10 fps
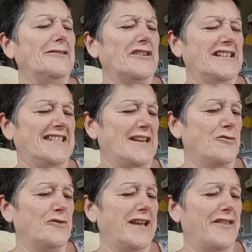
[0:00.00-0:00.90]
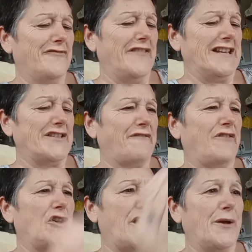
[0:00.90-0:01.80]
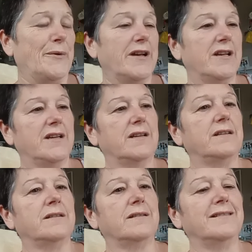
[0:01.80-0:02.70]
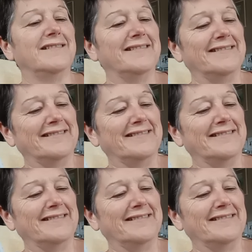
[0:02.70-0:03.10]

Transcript: You're going to see all the other things I follow.